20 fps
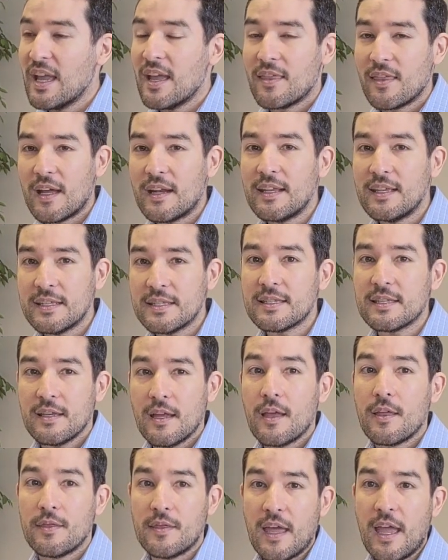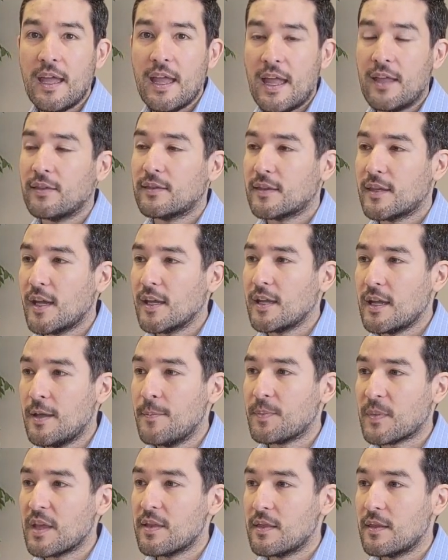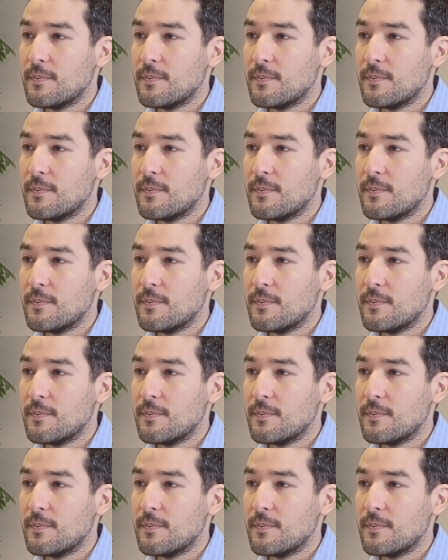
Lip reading: That is the entire,